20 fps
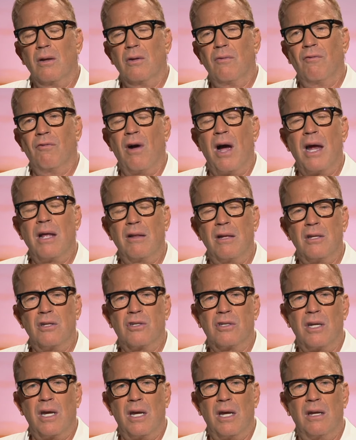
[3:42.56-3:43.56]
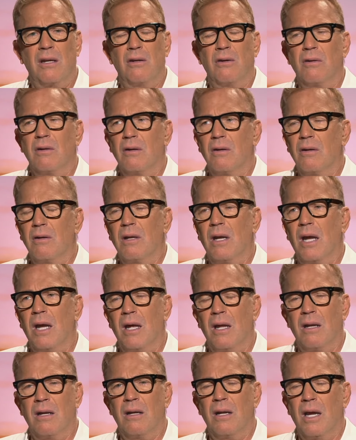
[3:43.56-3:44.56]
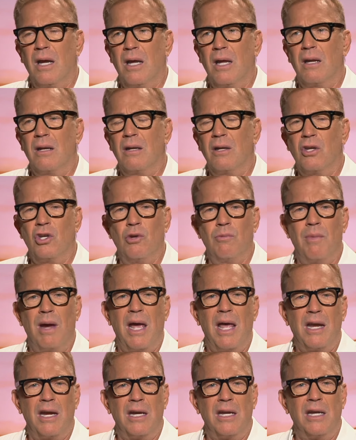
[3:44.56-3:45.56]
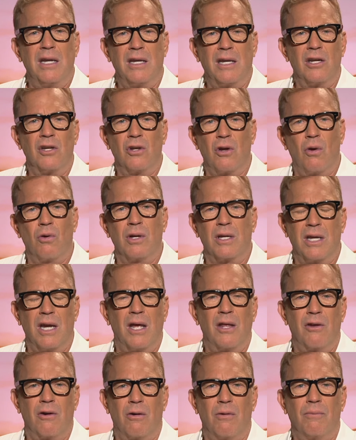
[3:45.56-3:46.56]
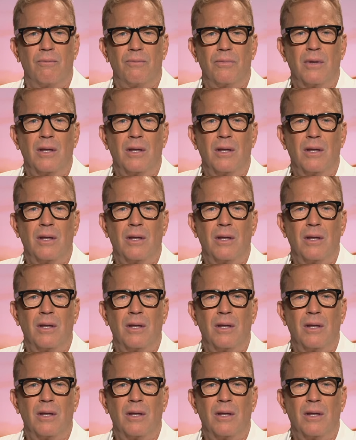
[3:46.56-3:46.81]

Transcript: violence and humanity can go together.